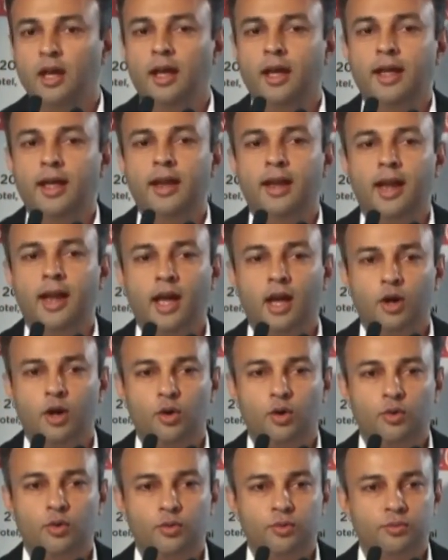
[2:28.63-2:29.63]

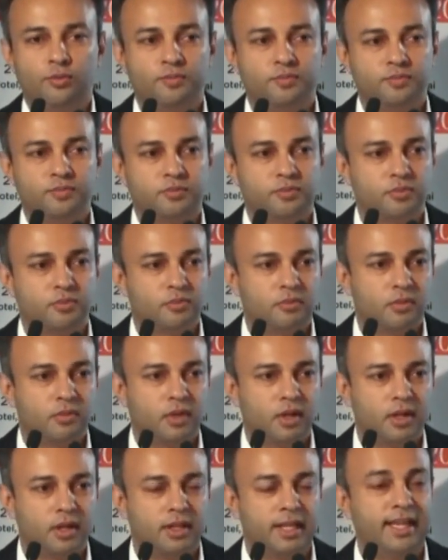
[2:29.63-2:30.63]
Now,
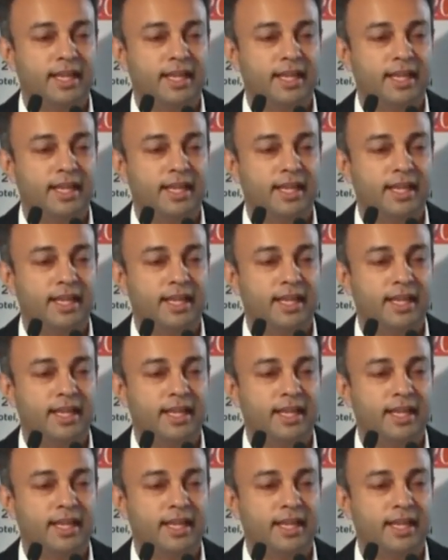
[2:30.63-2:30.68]
the